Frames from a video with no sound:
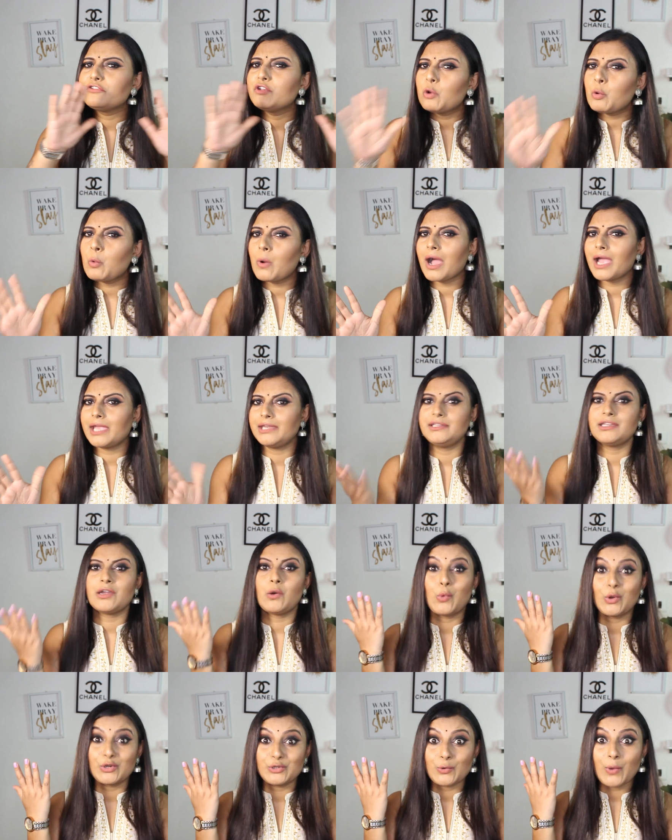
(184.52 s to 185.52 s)
no
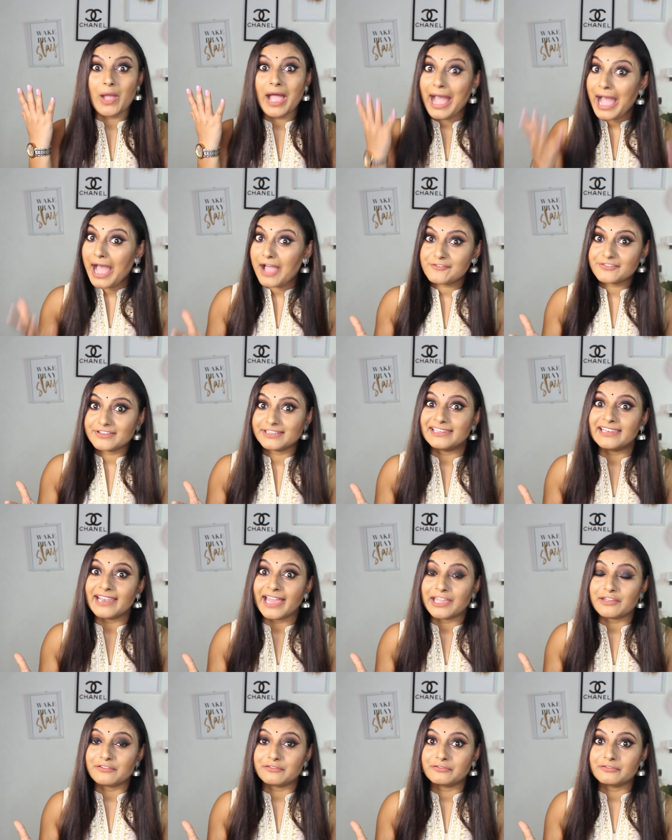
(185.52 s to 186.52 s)
idea what you have in
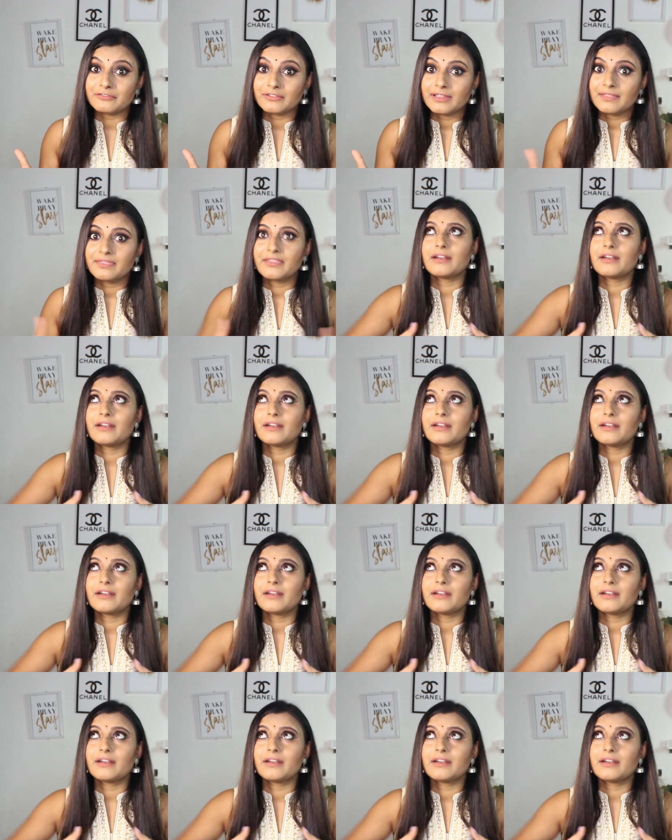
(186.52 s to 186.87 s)
life.